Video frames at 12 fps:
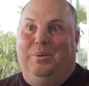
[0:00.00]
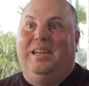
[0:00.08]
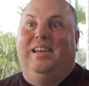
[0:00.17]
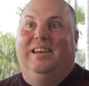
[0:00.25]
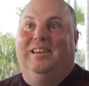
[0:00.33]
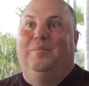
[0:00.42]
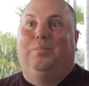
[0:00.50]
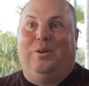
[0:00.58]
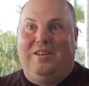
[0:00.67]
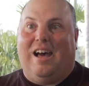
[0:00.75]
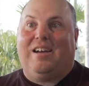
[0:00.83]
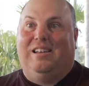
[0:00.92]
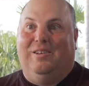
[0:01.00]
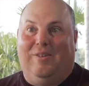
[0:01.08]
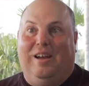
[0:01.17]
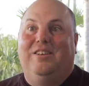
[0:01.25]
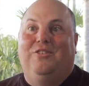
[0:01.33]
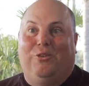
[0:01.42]
being
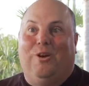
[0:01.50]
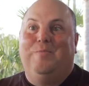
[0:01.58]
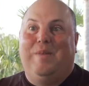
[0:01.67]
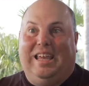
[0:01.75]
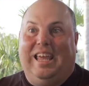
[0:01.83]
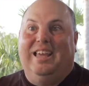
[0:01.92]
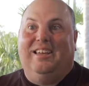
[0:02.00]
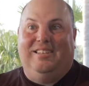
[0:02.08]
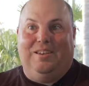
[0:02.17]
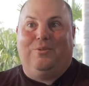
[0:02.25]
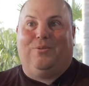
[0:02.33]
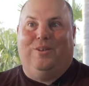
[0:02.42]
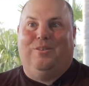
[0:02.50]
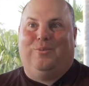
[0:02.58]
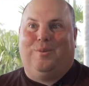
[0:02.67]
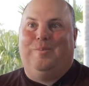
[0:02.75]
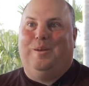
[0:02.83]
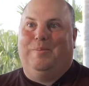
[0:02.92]
productive. I enjoy making a difference
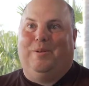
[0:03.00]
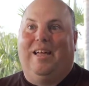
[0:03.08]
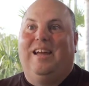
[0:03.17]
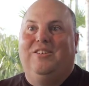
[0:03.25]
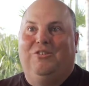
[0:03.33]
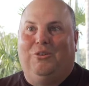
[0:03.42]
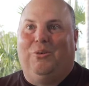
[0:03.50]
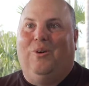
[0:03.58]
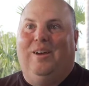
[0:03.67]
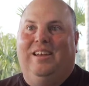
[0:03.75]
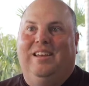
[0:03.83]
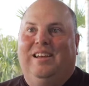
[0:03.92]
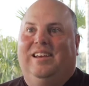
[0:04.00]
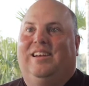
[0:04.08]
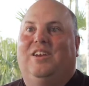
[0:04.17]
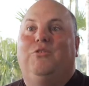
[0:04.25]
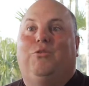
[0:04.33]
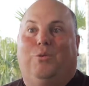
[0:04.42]
for people. I enjoy
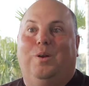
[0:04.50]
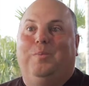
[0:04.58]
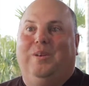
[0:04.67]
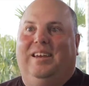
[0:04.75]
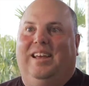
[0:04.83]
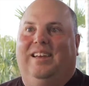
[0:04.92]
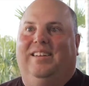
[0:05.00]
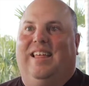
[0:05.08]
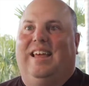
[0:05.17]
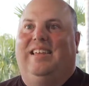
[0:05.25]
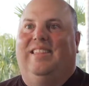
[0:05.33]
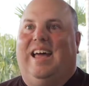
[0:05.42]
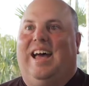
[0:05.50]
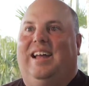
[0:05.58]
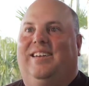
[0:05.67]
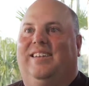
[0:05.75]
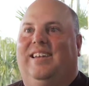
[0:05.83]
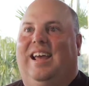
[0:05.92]
contributing like
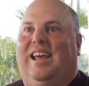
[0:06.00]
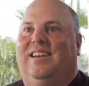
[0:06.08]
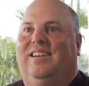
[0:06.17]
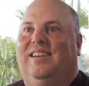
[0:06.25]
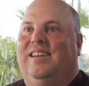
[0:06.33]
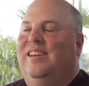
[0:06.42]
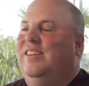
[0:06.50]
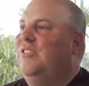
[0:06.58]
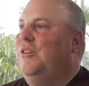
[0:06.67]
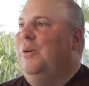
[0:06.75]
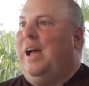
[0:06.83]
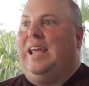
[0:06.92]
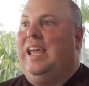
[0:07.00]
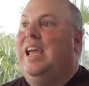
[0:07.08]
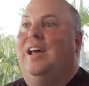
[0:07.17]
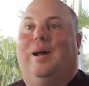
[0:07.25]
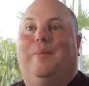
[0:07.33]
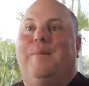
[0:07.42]
that. And so I
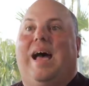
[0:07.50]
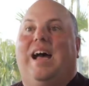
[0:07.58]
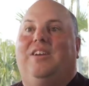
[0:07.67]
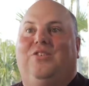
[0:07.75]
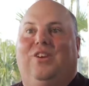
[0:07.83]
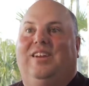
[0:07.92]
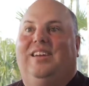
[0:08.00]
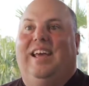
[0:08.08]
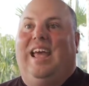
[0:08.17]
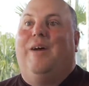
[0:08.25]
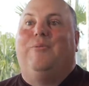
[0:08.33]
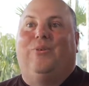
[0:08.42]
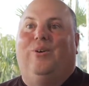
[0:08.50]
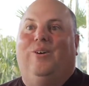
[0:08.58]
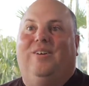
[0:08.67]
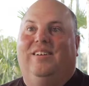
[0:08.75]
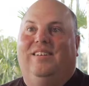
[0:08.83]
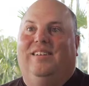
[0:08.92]
can't imagine
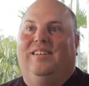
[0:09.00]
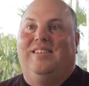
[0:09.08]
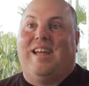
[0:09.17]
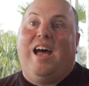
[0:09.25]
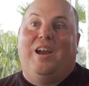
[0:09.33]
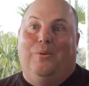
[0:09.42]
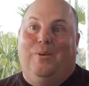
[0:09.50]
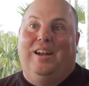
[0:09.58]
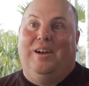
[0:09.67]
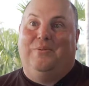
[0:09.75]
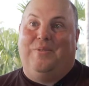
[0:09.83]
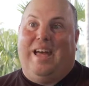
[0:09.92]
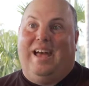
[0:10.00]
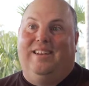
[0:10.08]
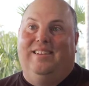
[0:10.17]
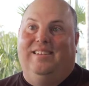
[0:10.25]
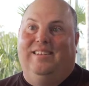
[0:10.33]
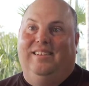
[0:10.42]
ever tiring of
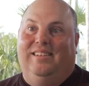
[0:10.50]
that,